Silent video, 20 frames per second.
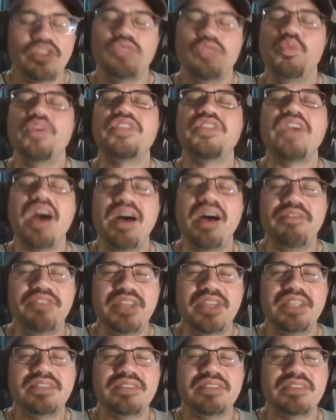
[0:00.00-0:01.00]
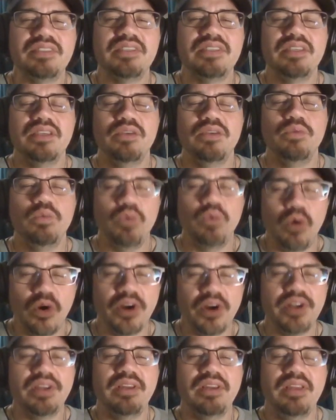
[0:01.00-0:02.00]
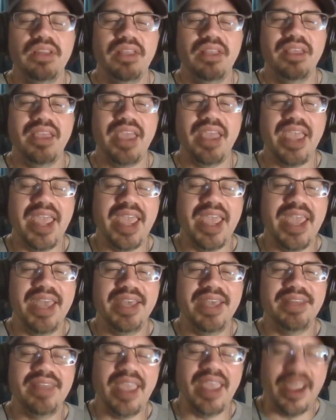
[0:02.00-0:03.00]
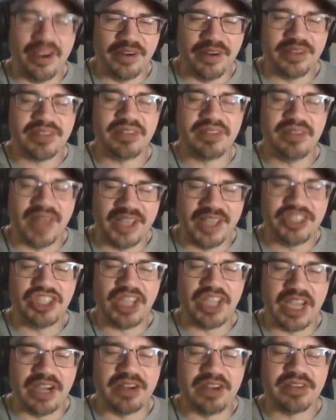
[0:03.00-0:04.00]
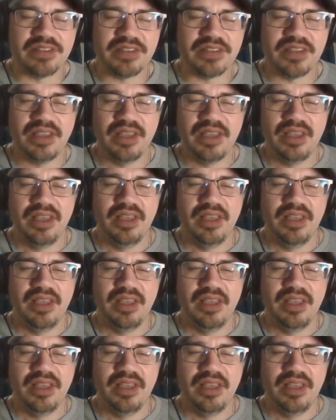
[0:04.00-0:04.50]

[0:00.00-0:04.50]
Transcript: with confidence, Warren and Najee Harris.